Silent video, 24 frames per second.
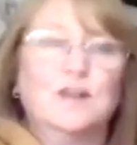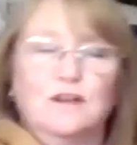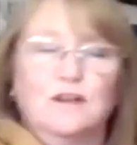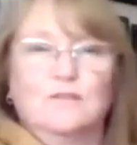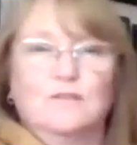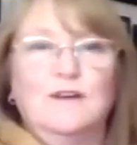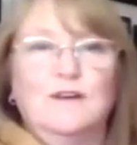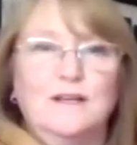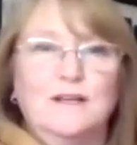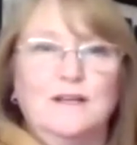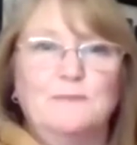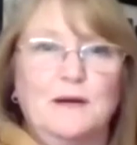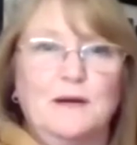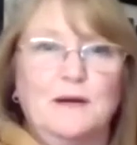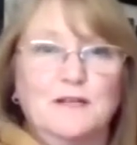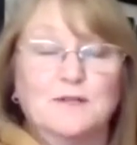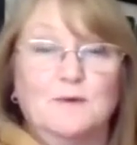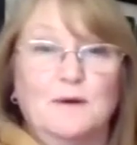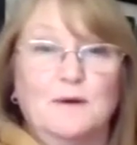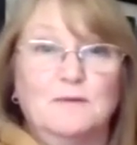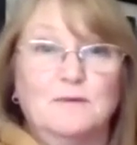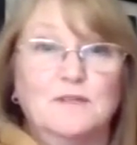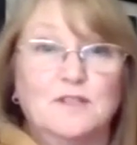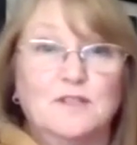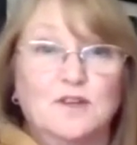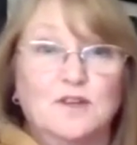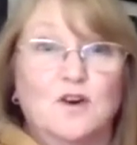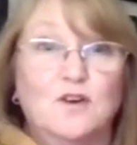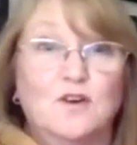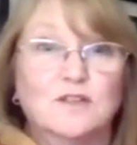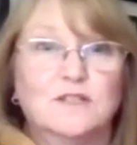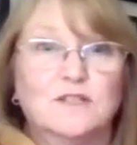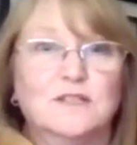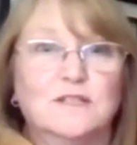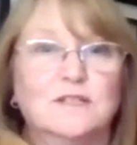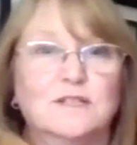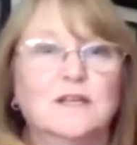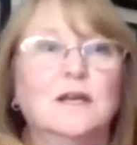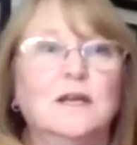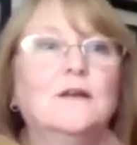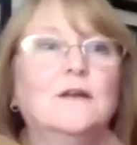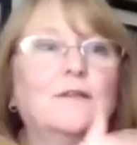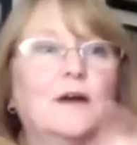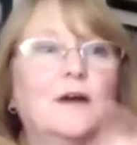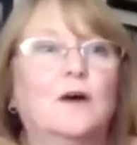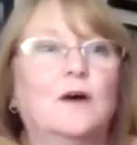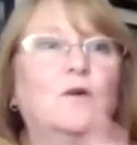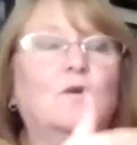right back to where we started
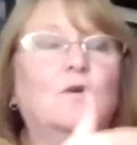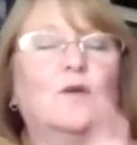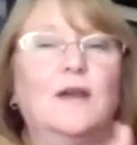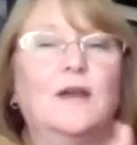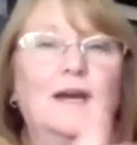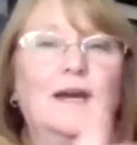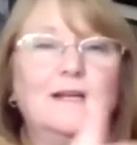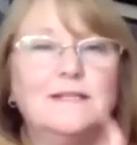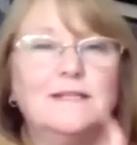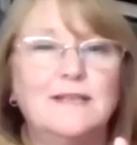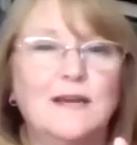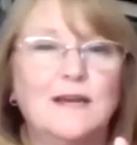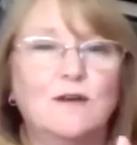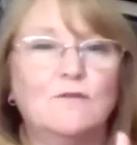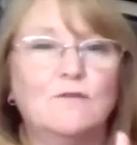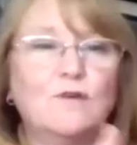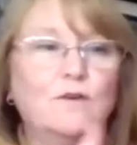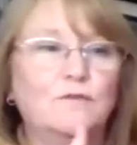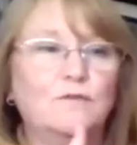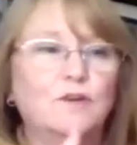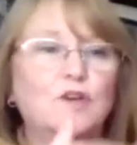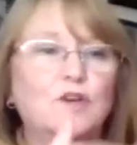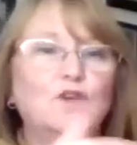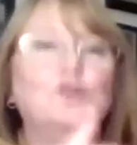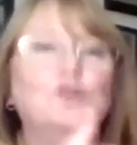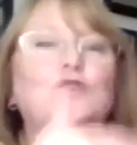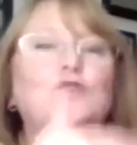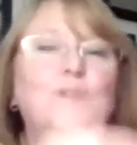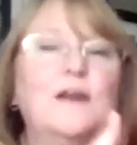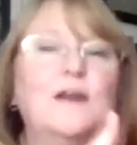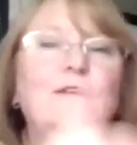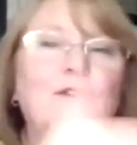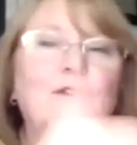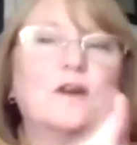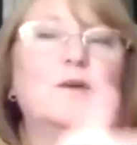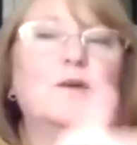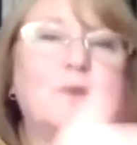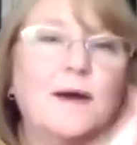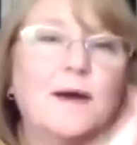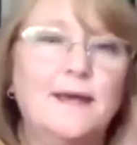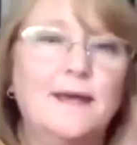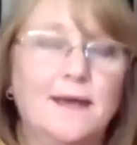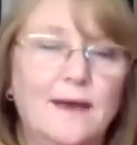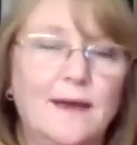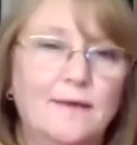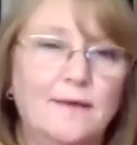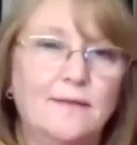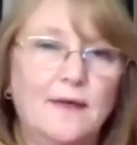that whole idea of you never quite
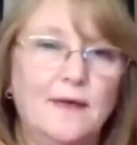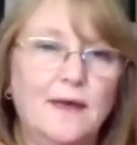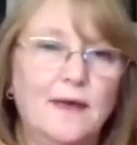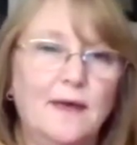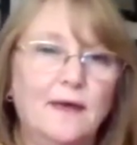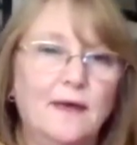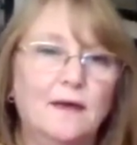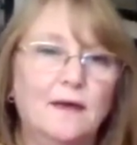get there mm